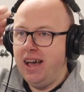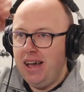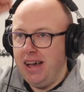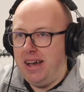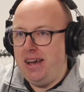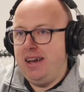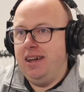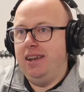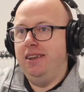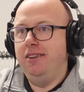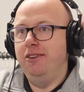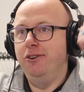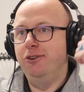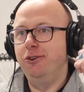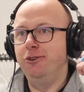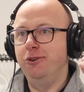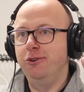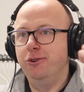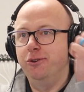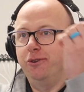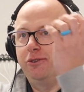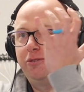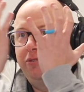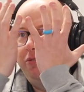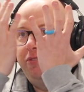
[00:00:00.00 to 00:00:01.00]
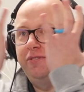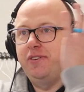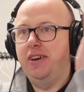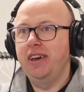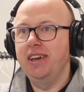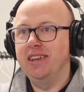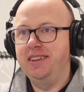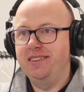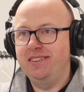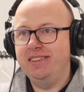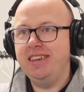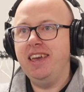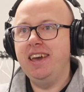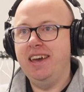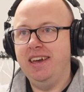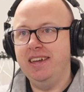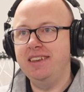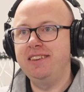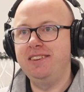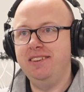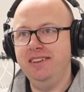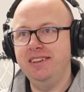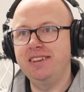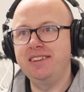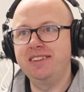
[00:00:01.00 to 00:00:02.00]
and hood face.
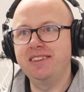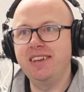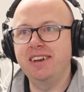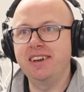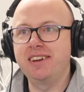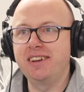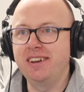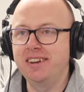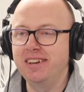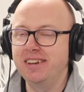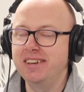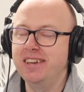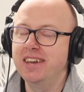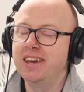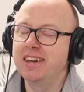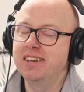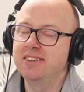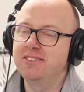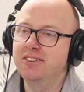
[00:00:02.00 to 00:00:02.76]
Yeah, exactly, yeah.